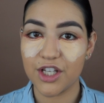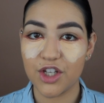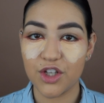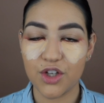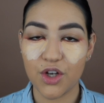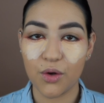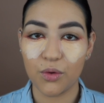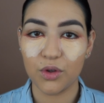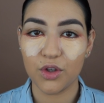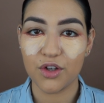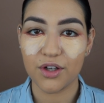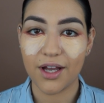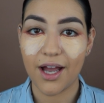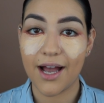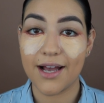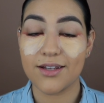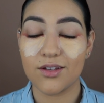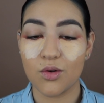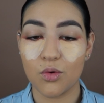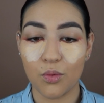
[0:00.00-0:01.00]
you don't look
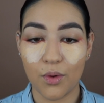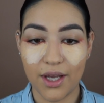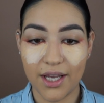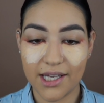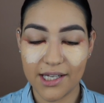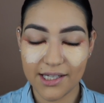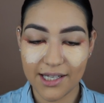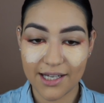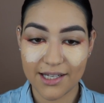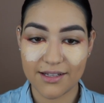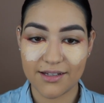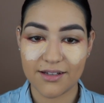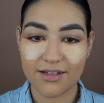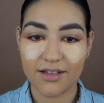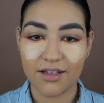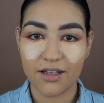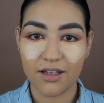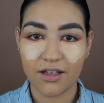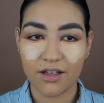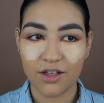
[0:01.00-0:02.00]
as awake as
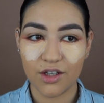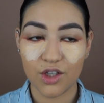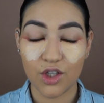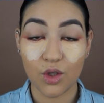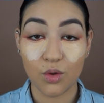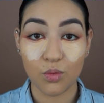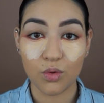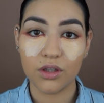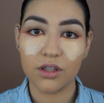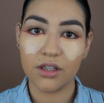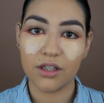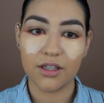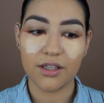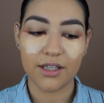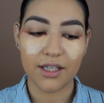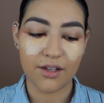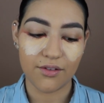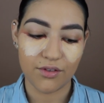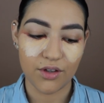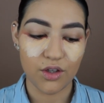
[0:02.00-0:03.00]
you would
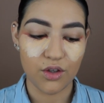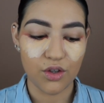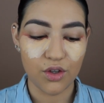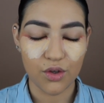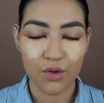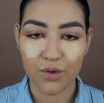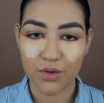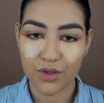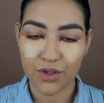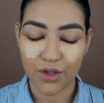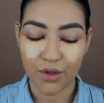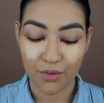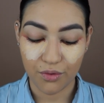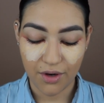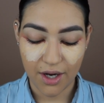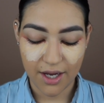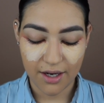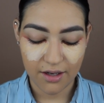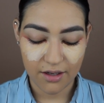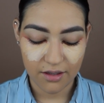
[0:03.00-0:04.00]
look if you use the
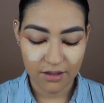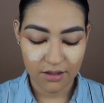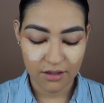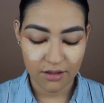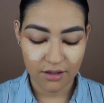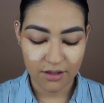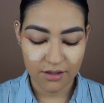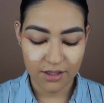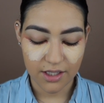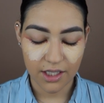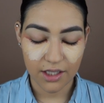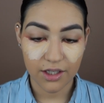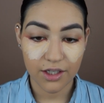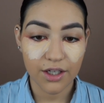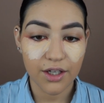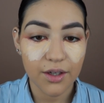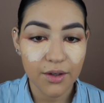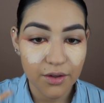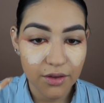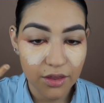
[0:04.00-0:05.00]
red
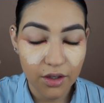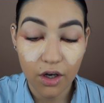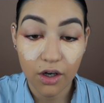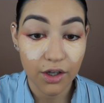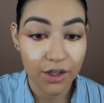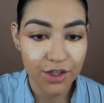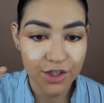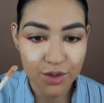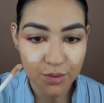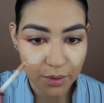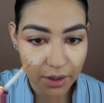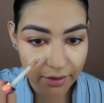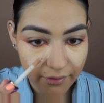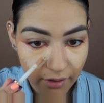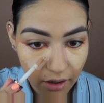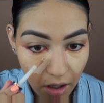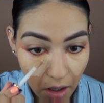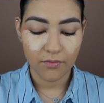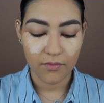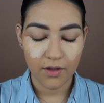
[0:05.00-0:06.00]
concealer, the orange,
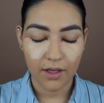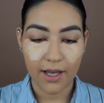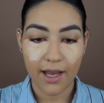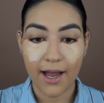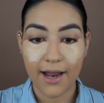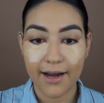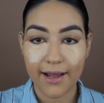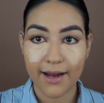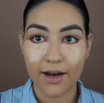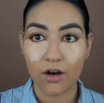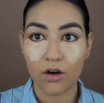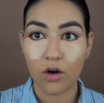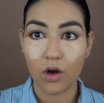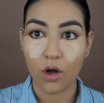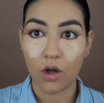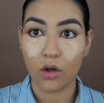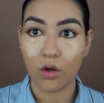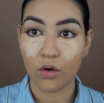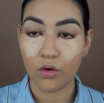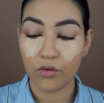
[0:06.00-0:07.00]
whatever. Cat hair
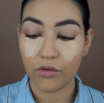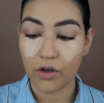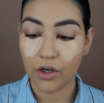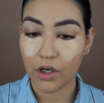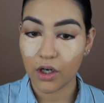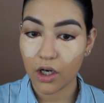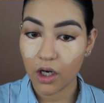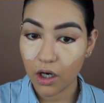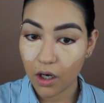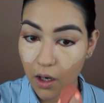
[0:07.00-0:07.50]
all over.